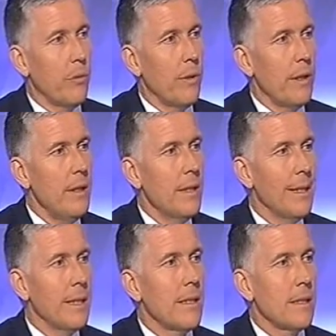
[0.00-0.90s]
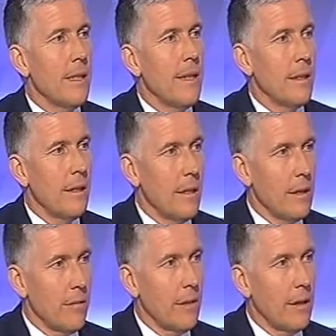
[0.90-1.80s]
We need to understand the needs
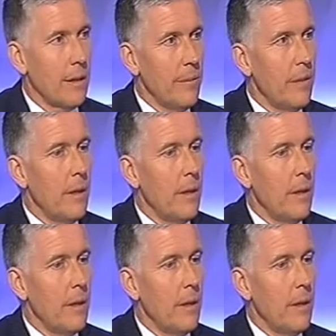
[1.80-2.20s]
of the club.